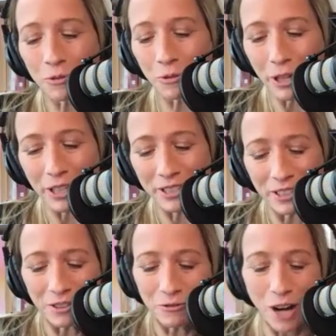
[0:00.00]
go to a
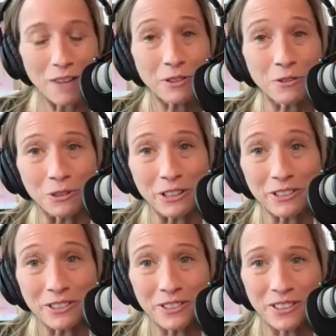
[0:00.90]
race and you drive the
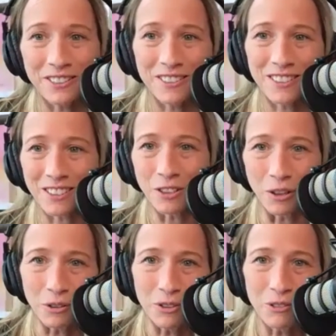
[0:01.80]
course,
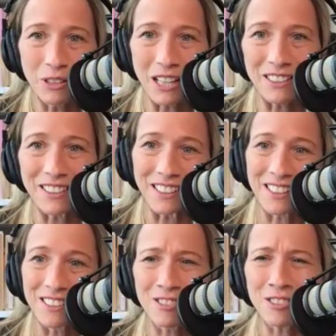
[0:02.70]
you know, you get
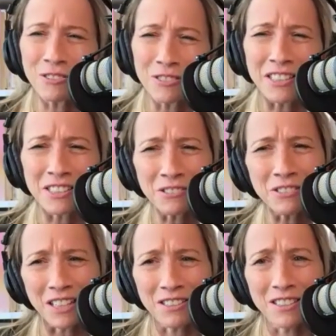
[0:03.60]
like you still it's
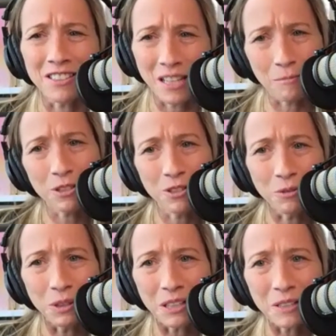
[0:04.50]
still not the same
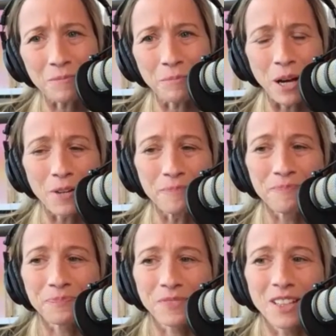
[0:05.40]
as doing it,
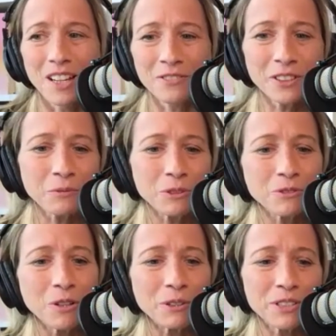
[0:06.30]
but I feel like
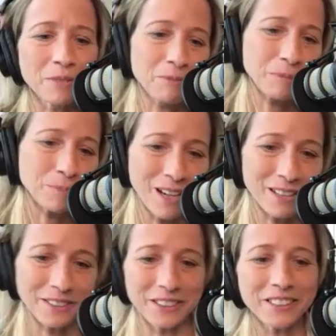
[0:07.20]
when you go into something
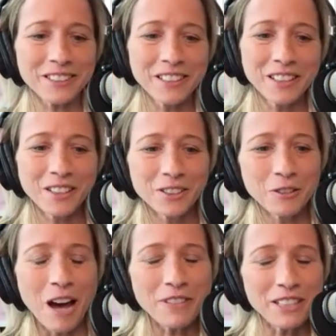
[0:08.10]
blindly,
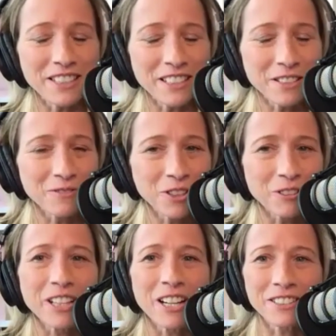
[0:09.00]
you have that sense of
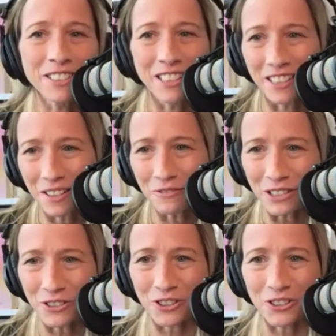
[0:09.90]
curiosity and
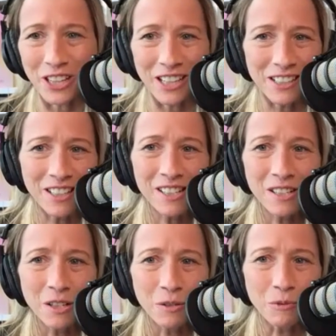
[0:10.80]
adventure that
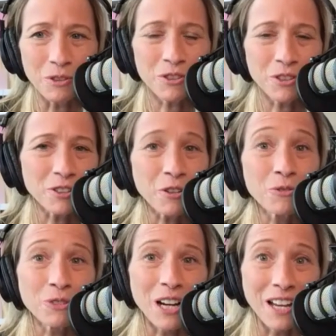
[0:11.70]
when you start to
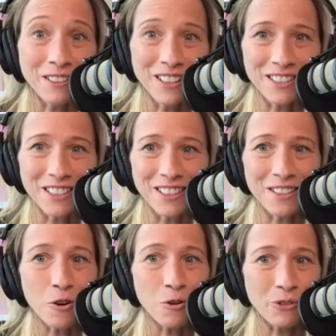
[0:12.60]
overanalyze it
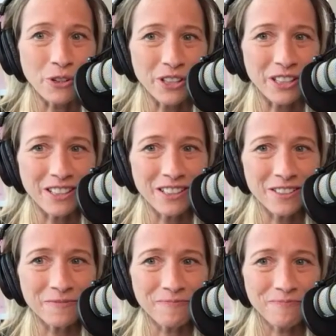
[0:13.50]
and overthink it,